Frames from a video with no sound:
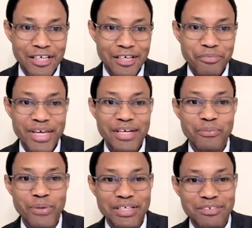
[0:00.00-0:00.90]

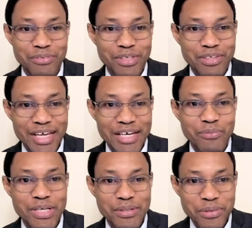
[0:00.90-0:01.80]
Then
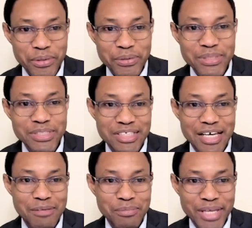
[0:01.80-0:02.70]
when those
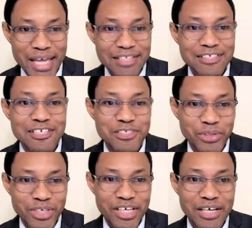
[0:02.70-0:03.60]
cancers
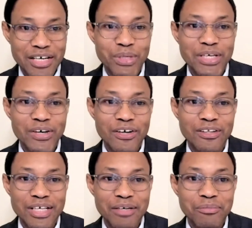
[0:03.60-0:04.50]
occur, we call
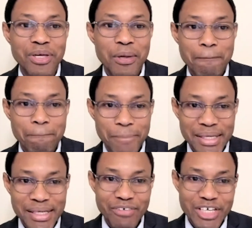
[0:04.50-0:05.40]
them
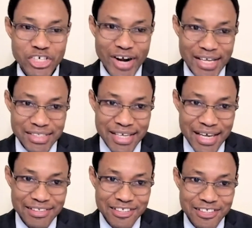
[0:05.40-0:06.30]
biliary tract
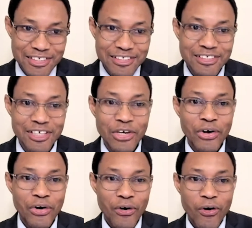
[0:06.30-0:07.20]
cancers
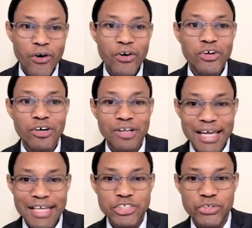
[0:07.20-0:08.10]
or
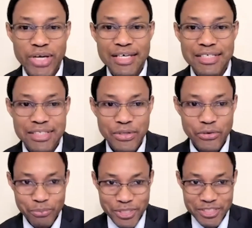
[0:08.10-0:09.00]

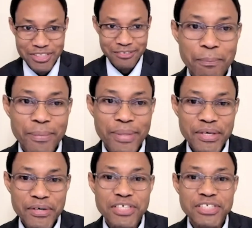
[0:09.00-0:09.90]
cholangiocarcinomas.
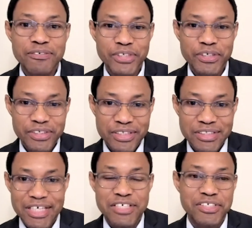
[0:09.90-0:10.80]
Because of the
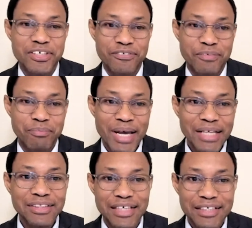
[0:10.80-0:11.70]
organization of the
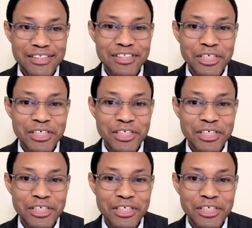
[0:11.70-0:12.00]
bile ducts,